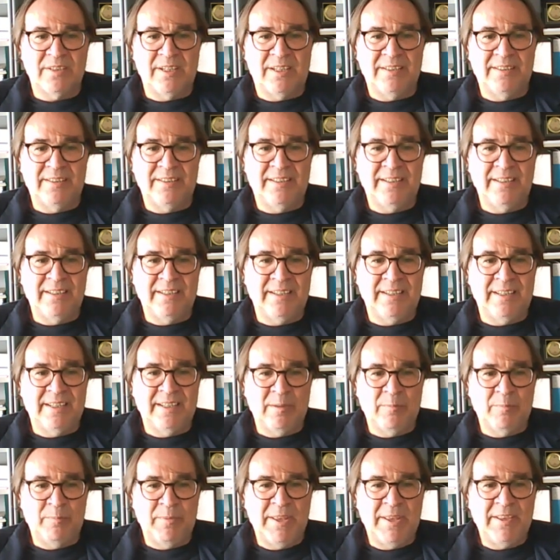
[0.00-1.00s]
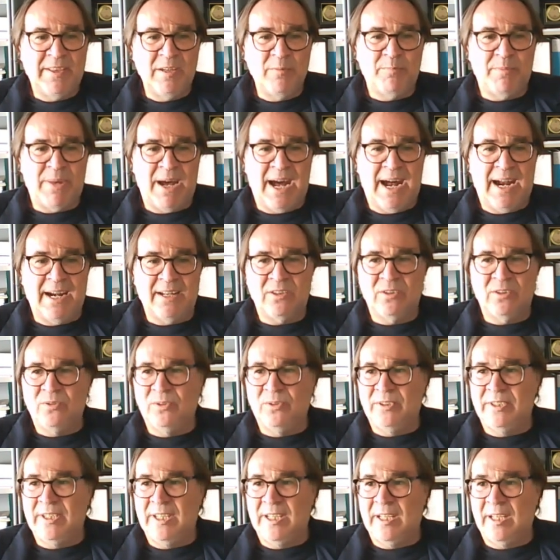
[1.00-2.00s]
and the middle part
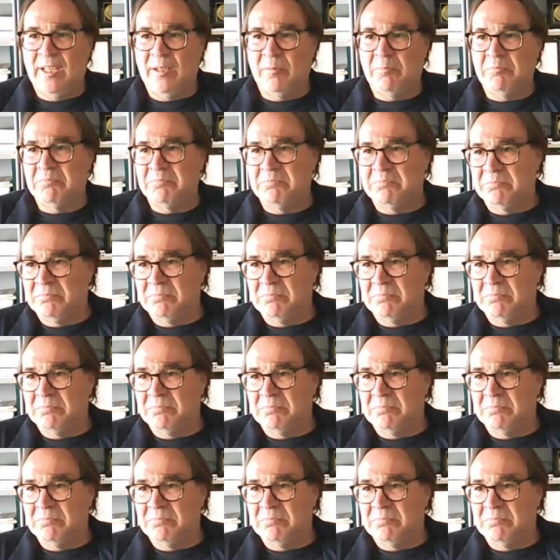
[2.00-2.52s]
to the